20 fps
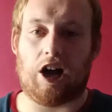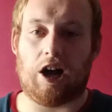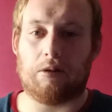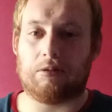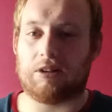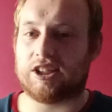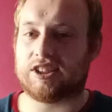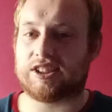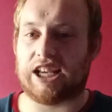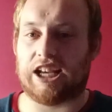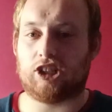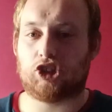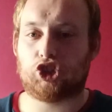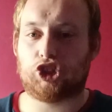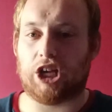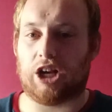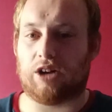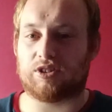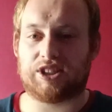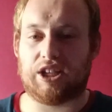I'm going to say
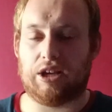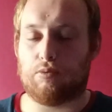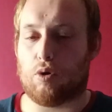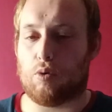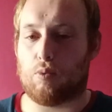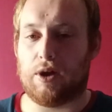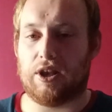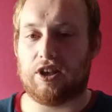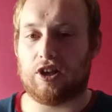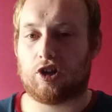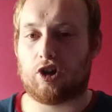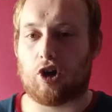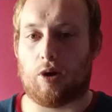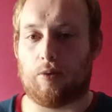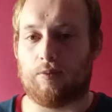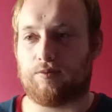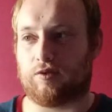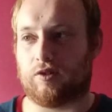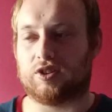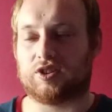Chelsea will win the
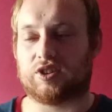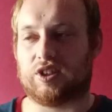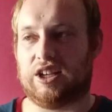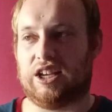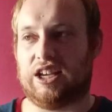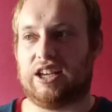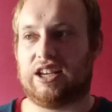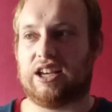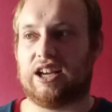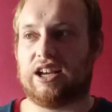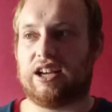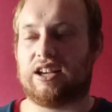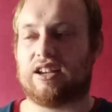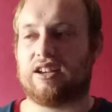Conference League.